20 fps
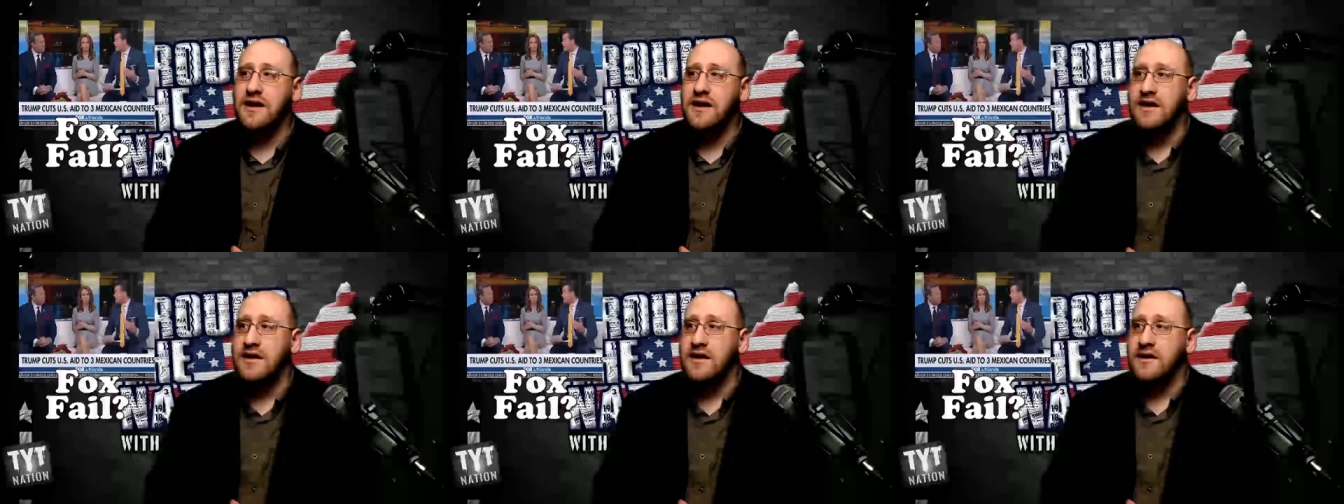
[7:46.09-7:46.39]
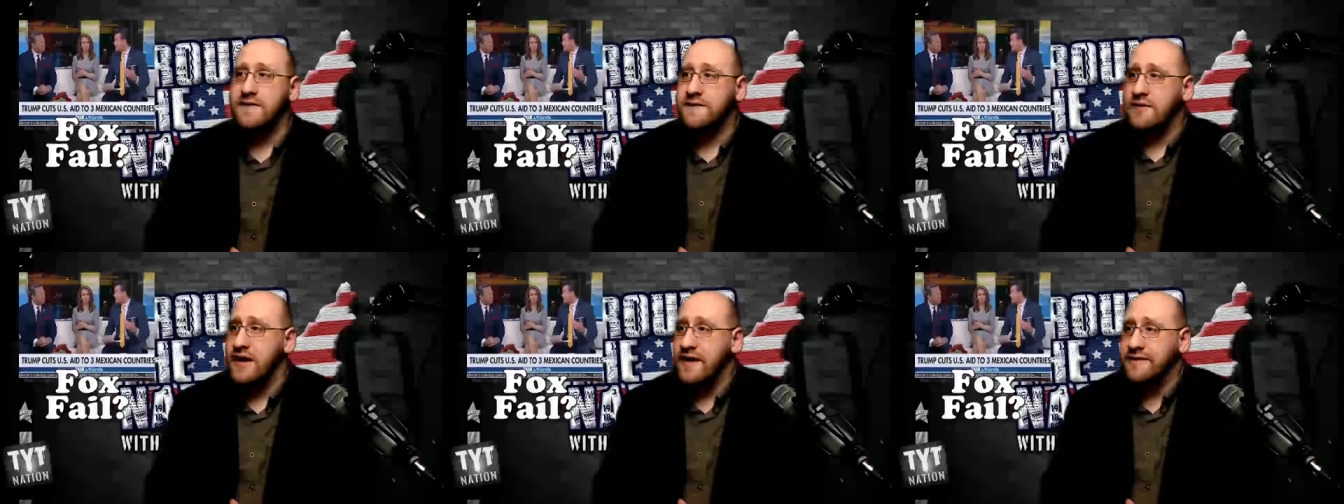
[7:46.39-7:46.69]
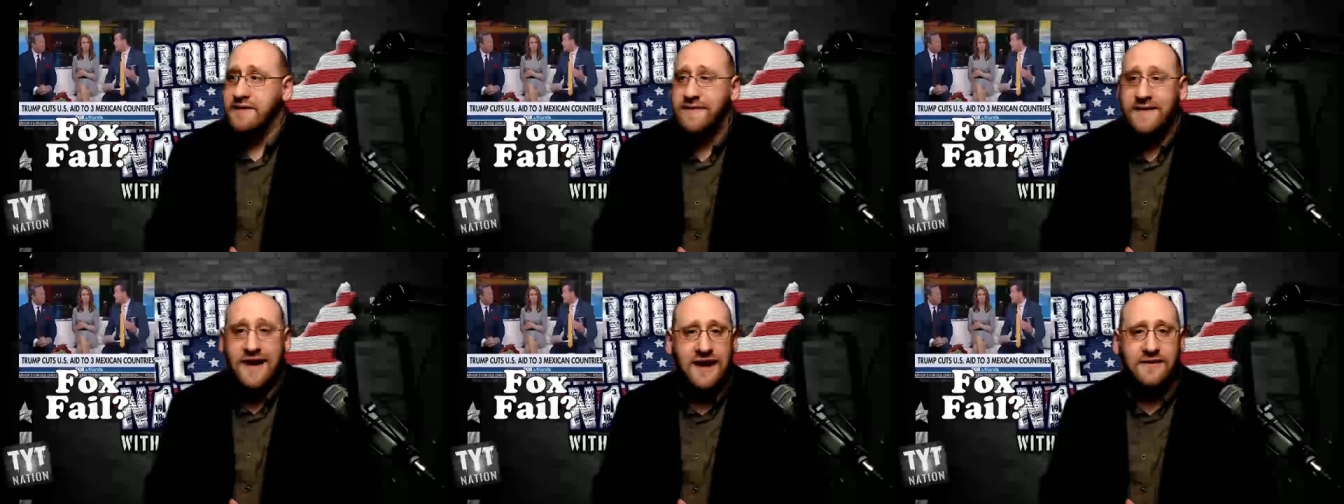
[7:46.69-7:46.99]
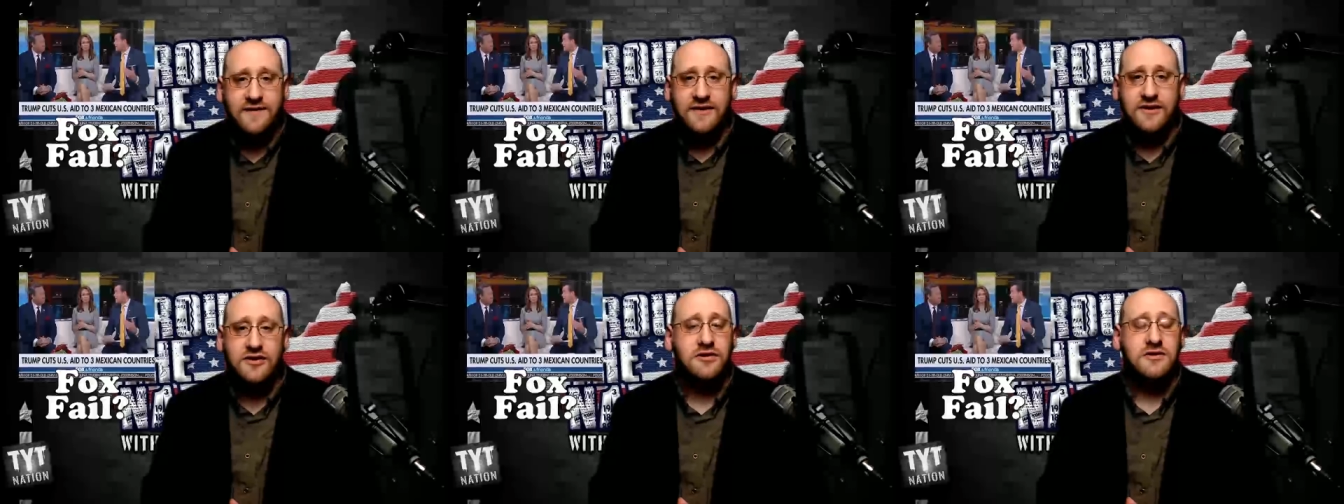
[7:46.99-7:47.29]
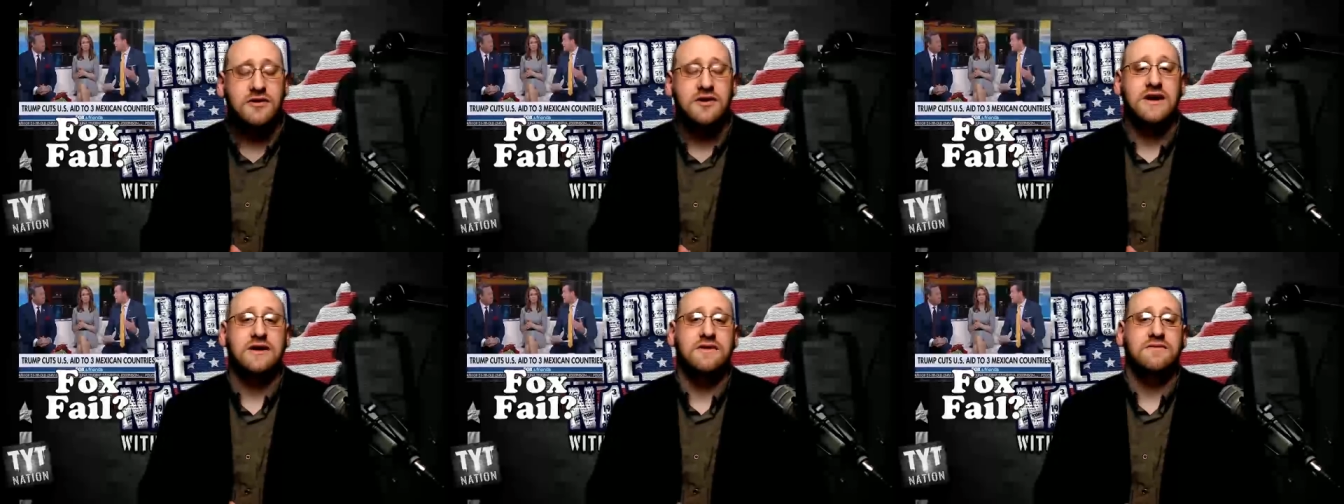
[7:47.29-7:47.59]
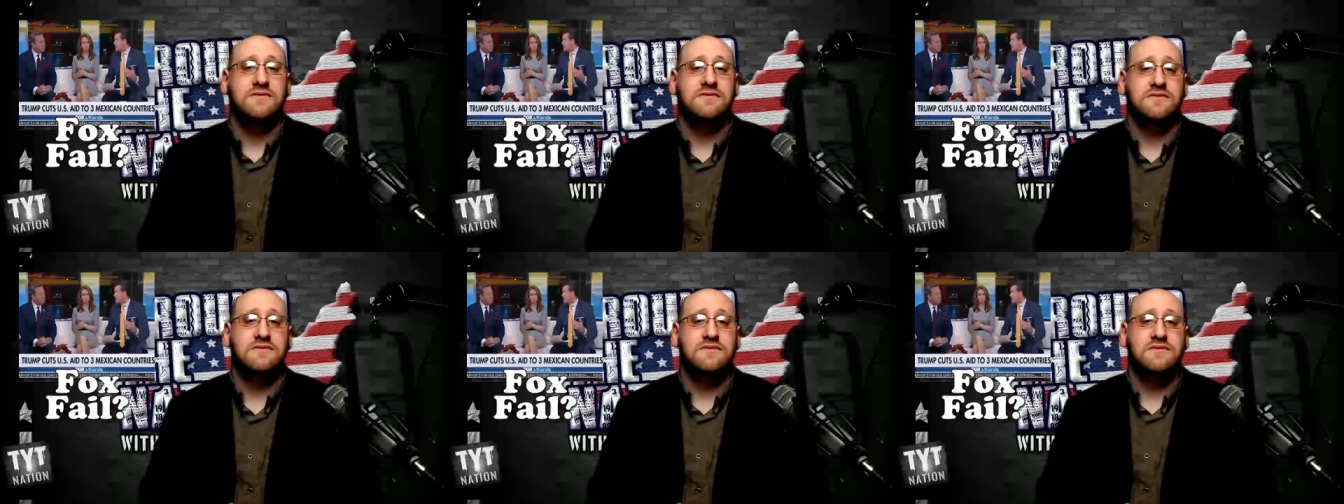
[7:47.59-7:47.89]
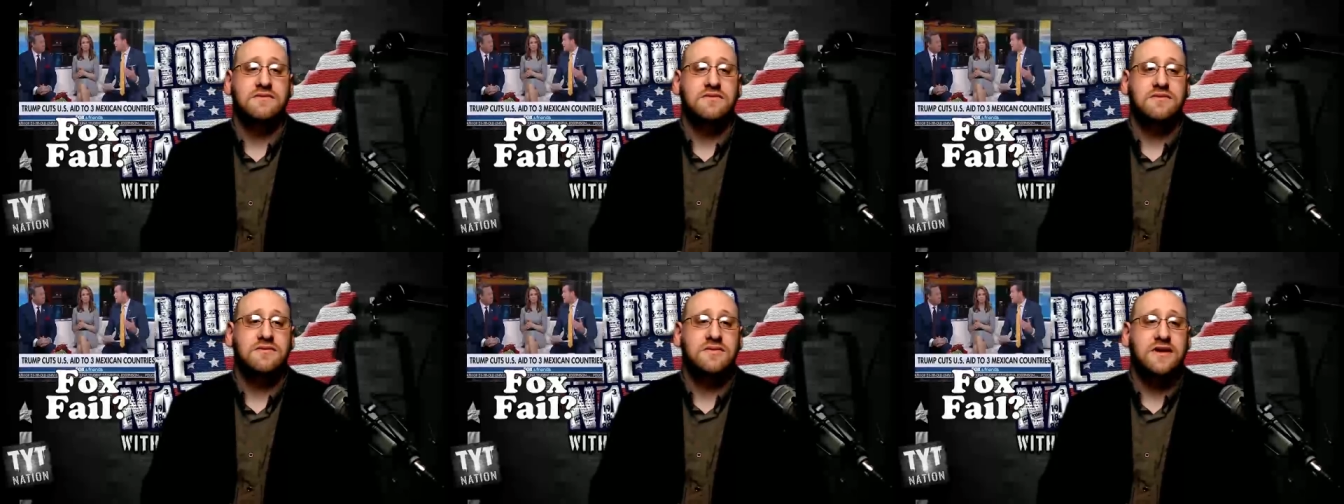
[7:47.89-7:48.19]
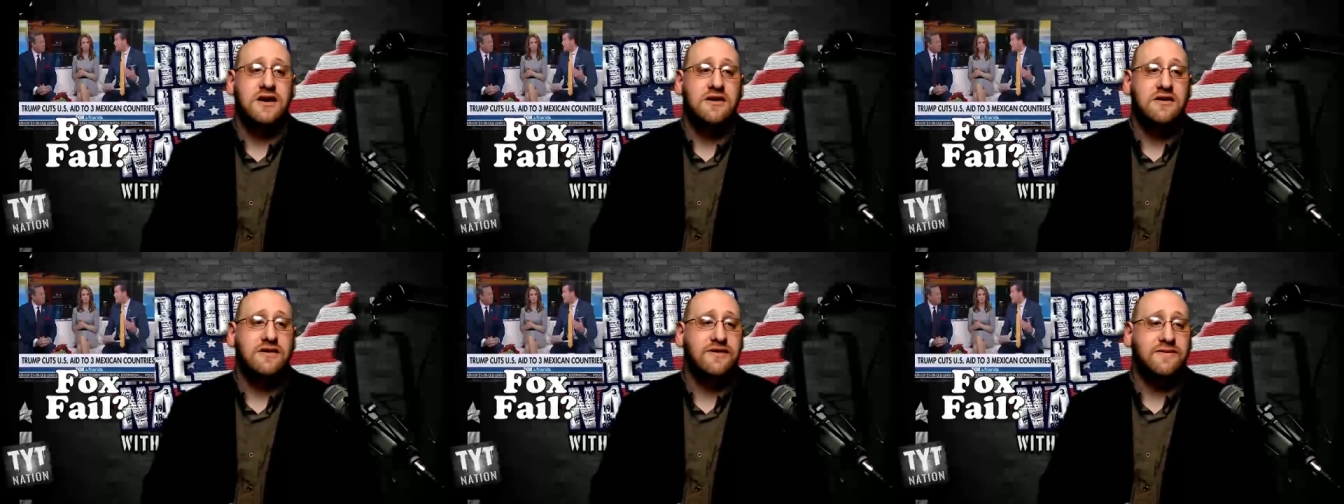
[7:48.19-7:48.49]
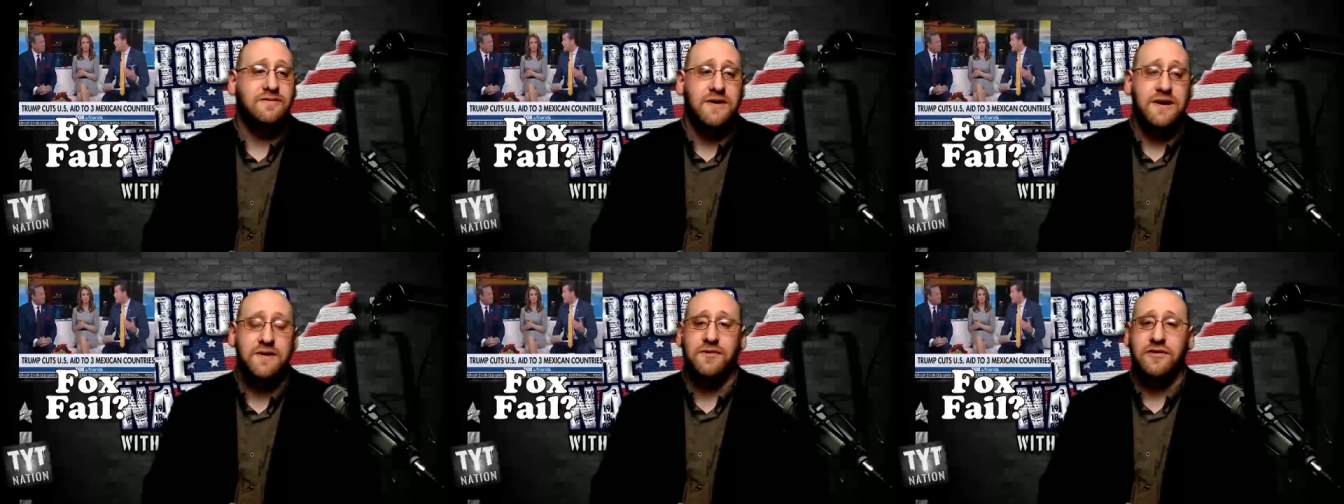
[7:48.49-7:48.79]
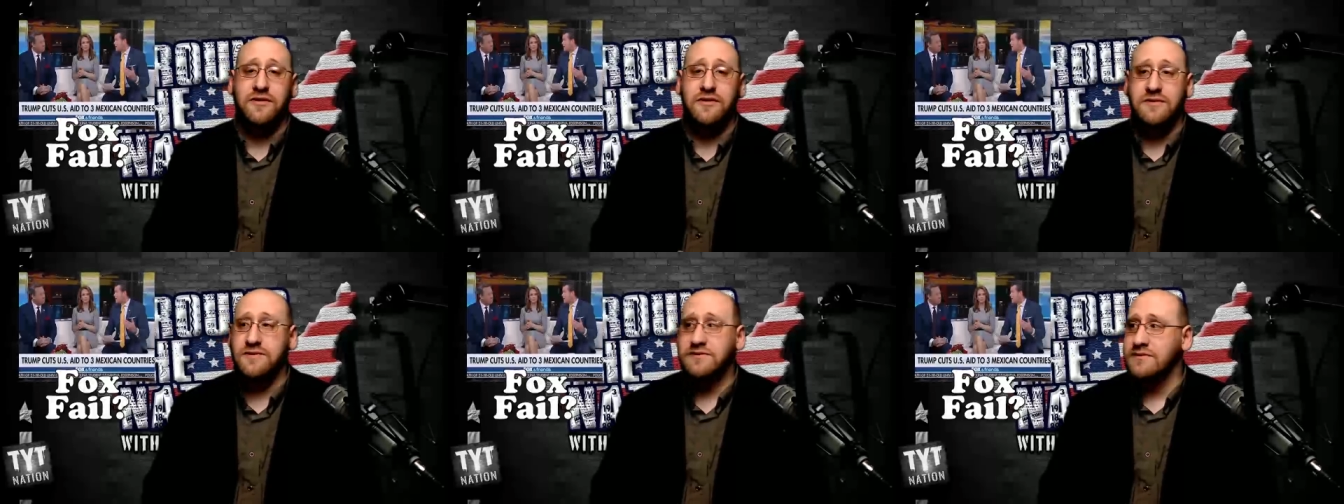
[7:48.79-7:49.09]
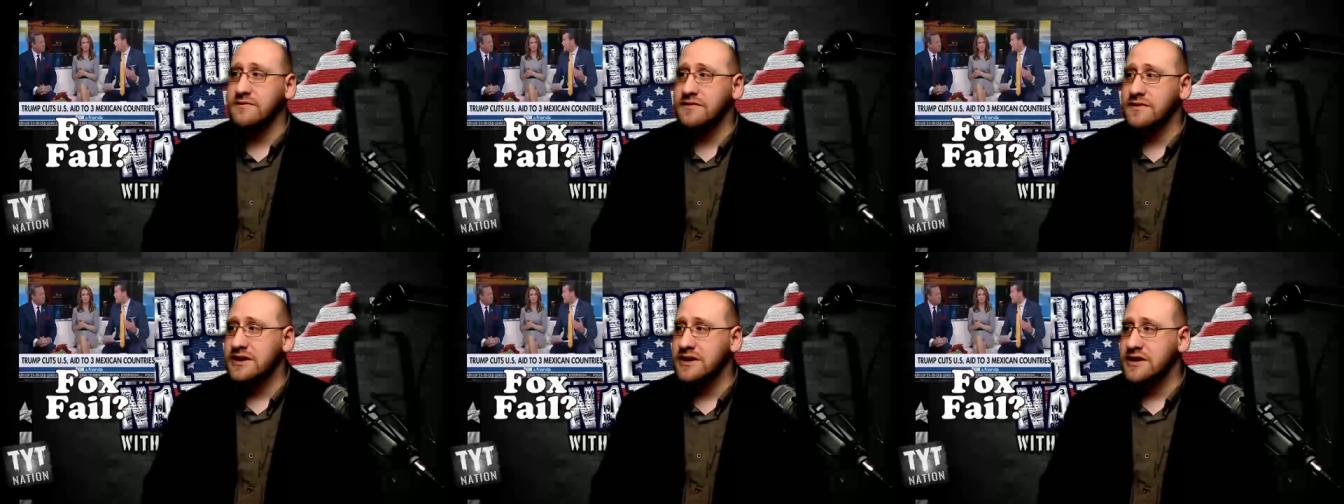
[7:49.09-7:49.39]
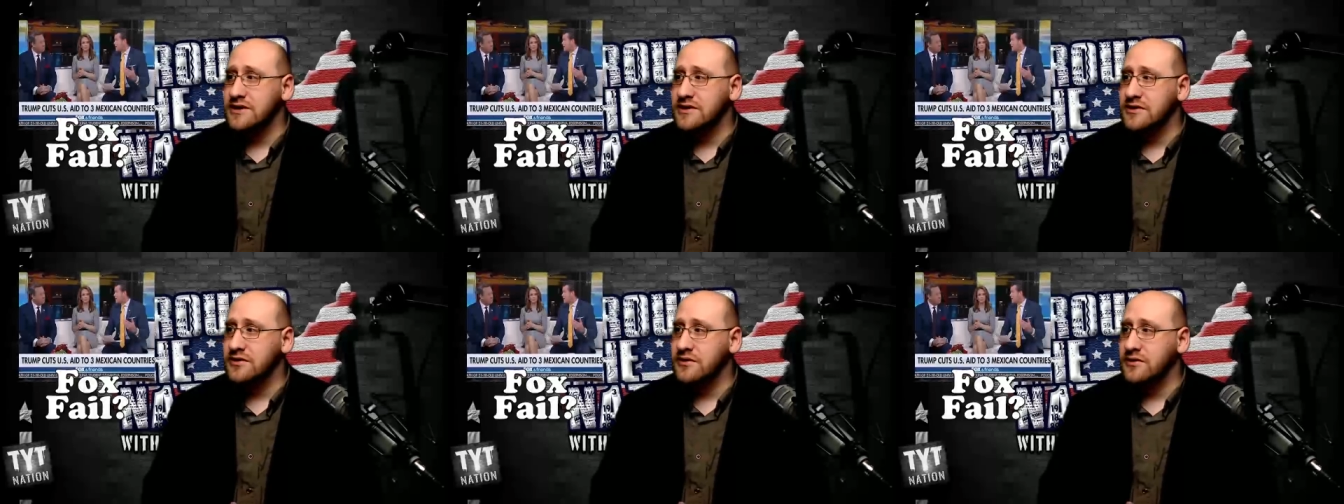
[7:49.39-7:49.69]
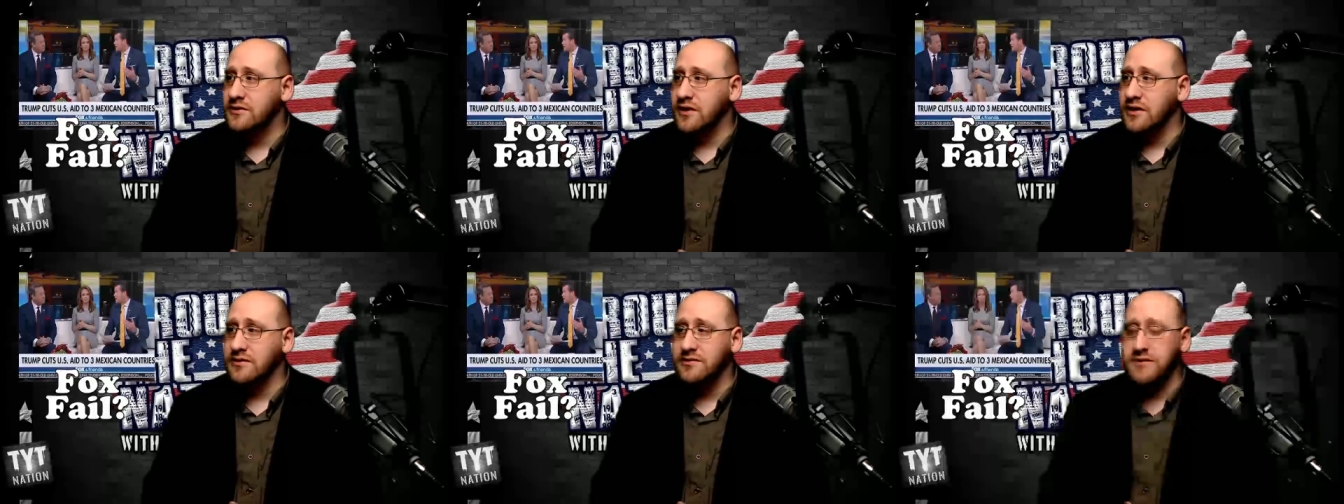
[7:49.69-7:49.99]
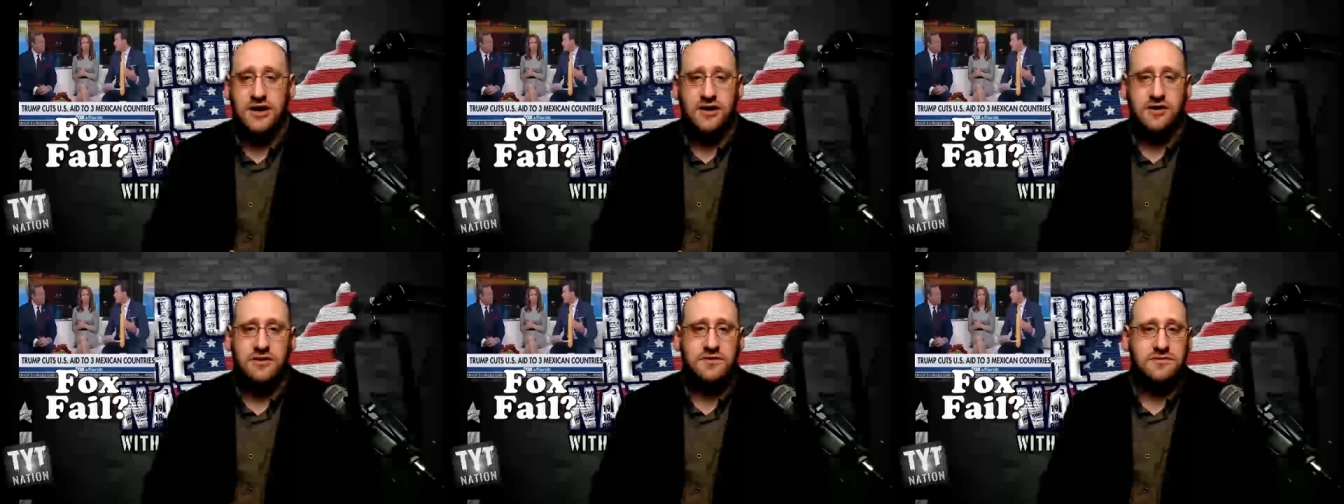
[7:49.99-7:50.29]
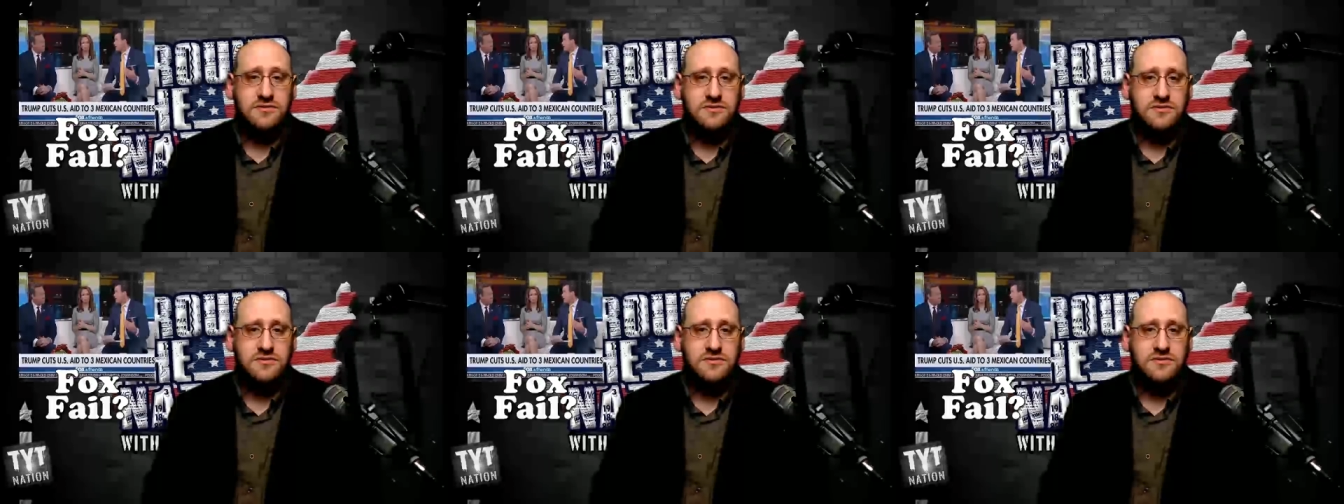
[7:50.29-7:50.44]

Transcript: For every valedictorian, there's people who are, you know,